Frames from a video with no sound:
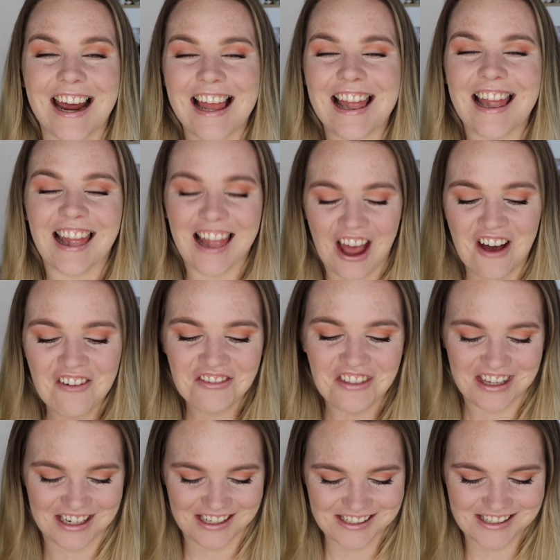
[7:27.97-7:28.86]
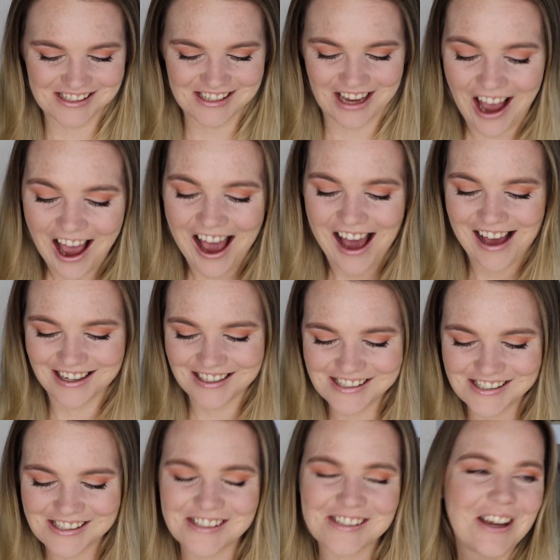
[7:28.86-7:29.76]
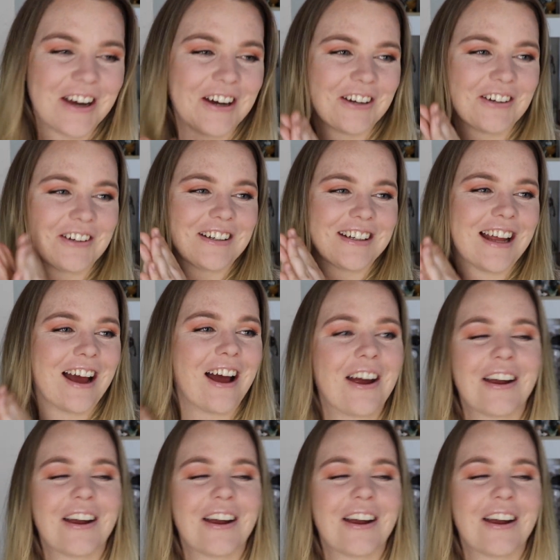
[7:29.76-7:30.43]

I love this. Ah, so good.